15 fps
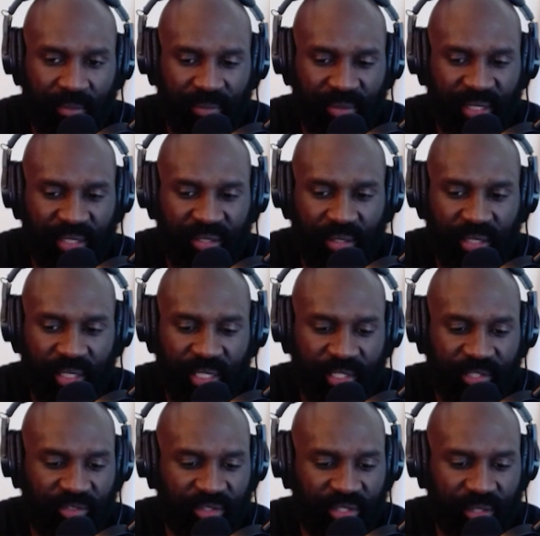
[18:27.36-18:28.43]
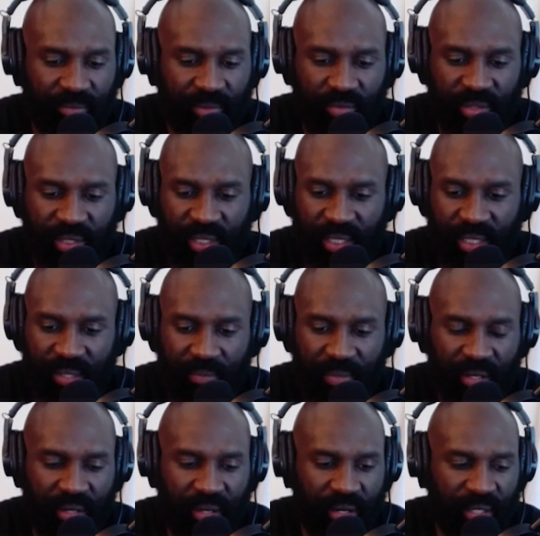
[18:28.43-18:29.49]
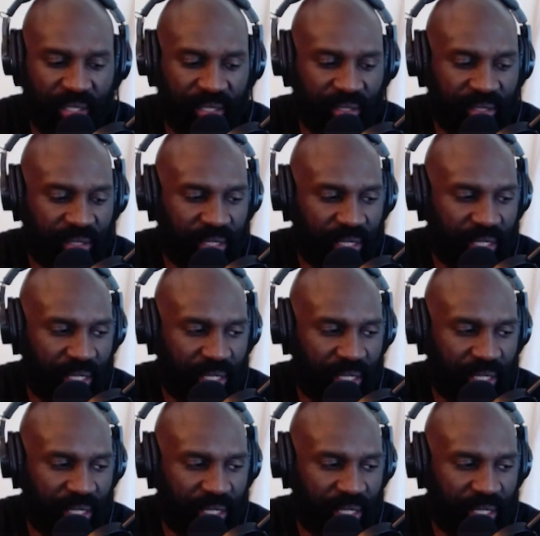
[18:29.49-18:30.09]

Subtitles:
just on the history of music and the amount of artists,